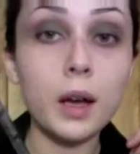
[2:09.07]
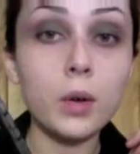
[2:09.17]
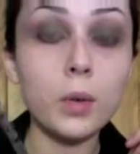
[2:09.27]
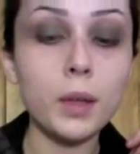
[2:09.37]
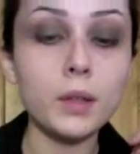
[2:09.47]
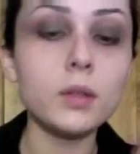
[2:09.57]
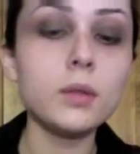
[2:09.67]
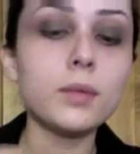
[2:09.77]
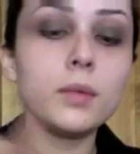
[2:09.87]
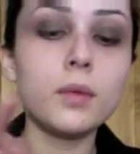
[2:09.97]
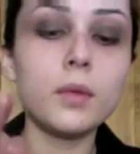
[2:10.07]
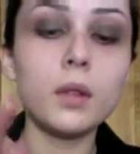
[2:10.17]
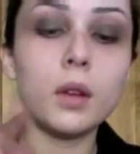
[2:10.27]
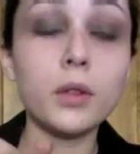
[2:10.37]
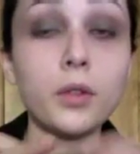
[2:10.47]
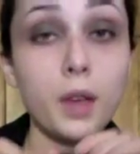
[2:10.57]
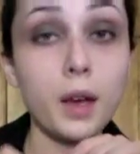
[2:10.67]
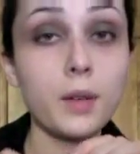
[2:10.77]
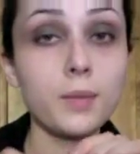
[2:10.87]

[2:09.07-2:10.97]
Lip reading: Kohl Pencil under the eye.